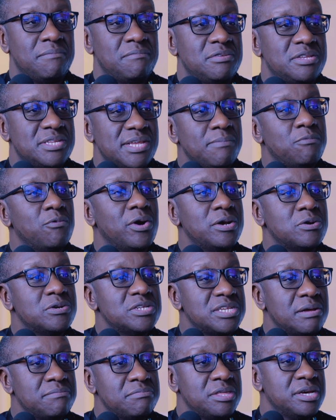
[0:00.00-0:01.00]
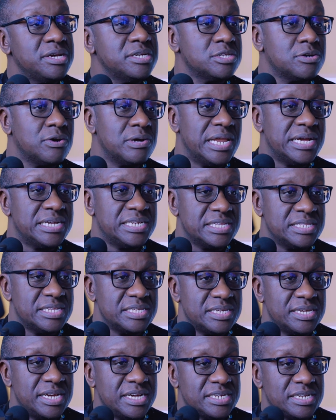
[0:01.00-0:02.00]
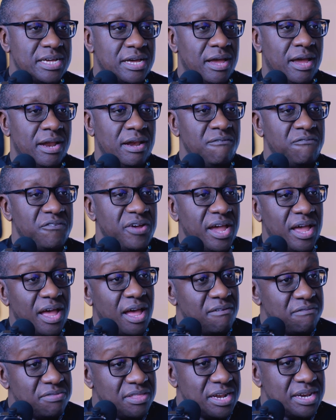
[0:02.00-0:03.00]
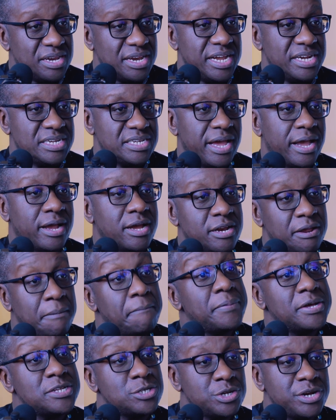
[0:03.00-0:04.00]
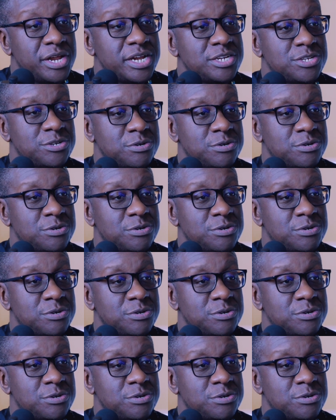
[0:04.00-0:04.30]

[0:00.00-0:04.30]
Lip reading: someone or something is collecting this data. And if I have that data, I can impersonate